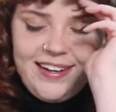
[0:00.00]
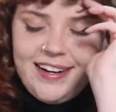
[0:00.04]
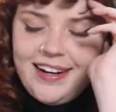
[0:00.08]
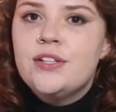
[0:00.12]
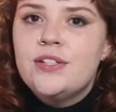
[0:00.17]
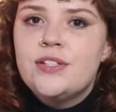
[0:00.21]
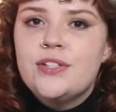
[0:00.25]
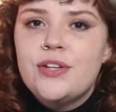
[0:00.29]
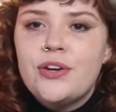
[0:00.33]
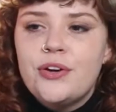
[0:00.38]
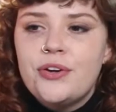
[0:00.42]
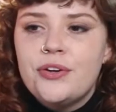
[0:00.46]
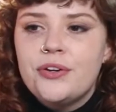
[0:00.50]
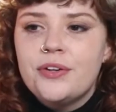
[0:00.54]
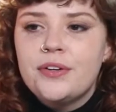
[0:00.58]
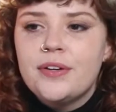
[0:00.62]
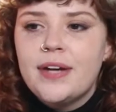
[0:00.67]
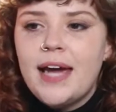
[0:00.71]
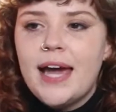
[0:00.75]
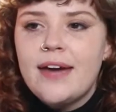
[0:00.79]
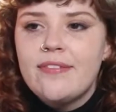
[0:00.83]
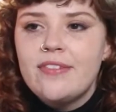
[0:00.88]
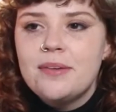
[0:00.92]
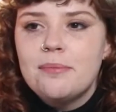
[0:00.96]
So
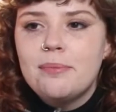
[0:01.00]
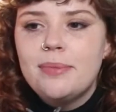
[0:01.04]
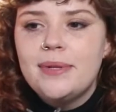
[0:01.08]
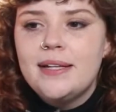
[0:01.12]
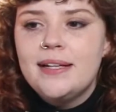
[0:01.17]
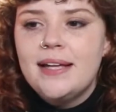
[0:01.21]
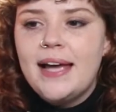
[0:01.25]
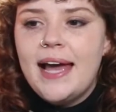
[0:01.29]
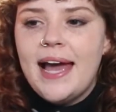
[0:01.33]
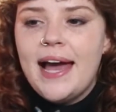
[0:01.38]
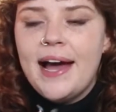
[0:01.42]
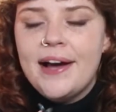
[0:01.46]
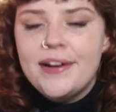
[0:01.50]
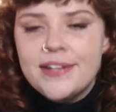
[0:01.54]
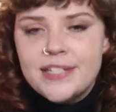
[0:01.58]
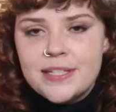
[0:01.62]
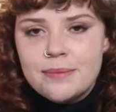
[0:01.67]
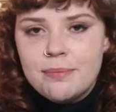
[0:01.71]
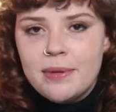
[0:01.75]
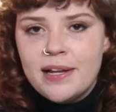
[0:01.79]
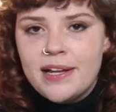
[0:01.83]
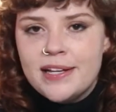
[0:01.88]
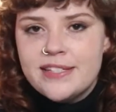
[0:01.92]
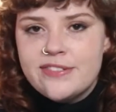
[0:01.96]
having
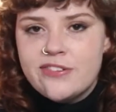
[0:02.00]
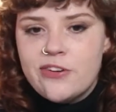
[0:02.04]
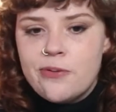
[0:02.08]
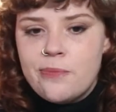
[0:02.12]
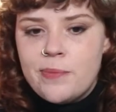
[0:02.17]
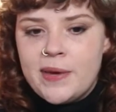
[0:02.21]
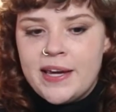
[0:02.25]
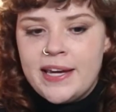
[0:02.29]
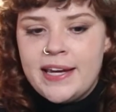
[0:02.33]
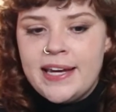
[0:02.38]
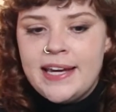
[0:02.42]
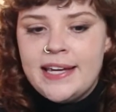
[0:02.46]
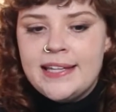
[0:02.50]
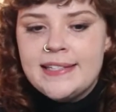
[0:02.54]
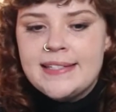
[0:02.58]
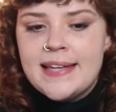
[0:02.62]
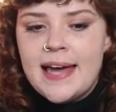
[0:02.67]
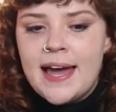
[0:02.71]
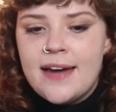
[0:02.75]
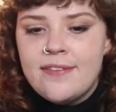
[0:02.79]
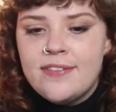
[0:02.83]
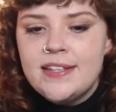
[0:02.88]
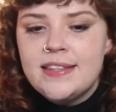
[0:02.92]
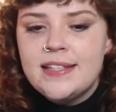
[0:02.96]
houseplants for me is
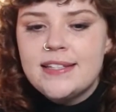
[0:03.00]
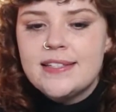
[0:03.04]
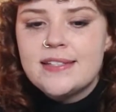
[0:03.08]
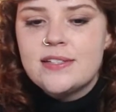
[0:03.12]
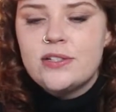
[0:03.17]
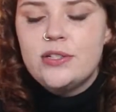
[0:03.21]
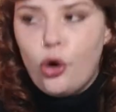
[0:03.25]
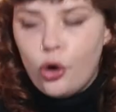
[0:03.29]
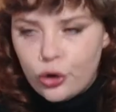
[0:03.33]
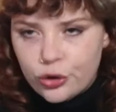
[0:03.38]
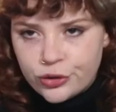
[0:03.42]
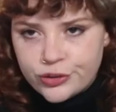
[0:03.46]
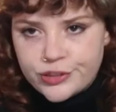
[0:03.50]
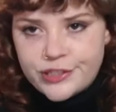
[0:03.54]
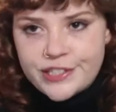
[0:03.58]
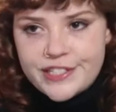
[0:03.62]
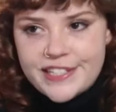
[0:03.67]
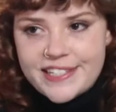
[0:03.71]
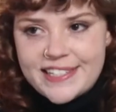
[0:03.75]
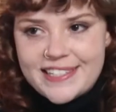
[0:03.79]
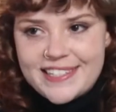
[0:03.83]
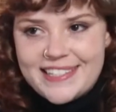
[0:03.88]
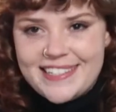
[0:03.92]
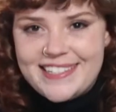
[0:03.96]
having this
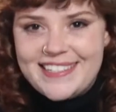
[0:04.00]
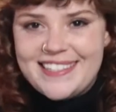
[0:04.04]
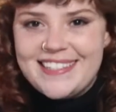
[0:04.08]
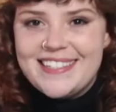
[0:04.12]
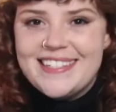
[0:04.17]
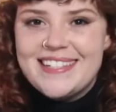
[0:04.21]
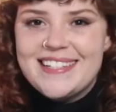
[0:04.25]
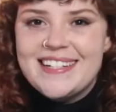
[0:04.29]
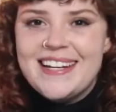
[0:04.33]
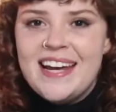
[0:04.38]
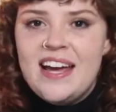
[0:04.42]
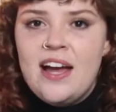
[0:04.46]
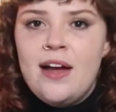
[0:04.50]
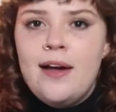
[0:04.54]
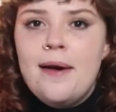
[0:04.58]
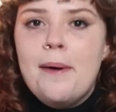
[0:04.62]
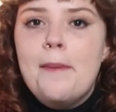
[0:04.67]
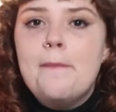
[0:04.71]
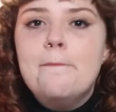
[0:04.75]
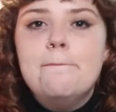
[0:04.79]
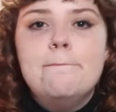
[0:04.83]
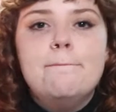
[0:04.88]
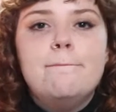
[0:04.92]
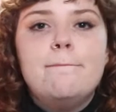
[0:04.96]
constant
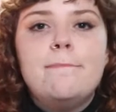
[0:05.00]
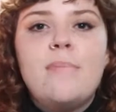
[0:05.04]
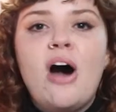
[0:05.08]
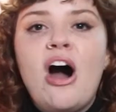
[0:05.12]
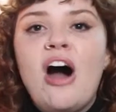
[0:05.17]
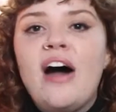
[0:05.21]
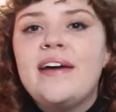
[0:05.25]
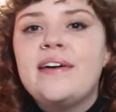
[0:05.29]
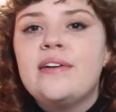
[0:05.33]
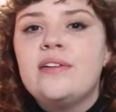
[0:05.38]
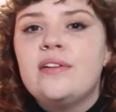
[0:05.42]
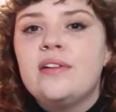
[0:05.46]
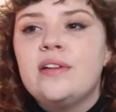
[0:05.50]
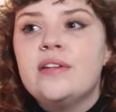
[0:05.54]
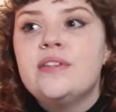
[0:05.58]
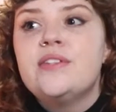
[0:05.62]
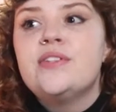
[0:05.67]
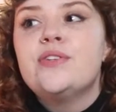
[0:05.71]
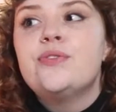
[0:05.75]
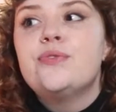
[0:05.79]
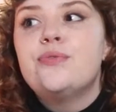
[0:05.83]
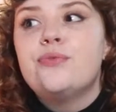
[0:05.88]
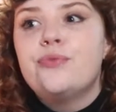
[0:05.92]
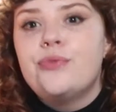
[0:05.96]
mild
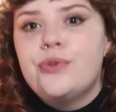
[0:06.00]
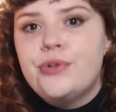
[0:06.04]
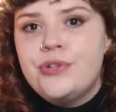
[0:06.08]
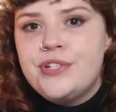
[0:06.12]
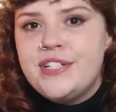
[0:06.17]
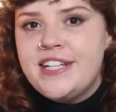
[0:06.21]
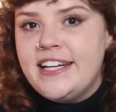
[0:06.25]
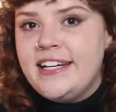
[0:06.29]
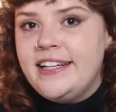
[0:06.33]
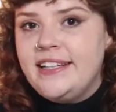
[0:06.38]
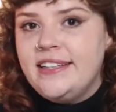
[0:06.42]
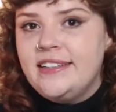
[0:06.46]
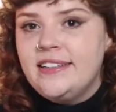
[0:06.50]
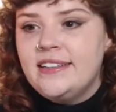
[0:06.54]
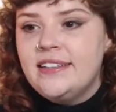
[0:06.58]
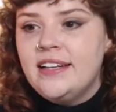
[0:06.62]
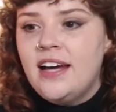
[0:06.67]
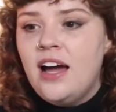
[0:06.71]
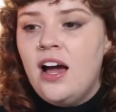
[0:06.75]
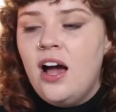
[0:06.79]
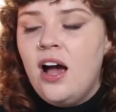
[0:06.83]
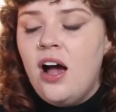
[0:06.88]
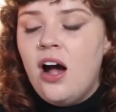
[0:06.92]
routine.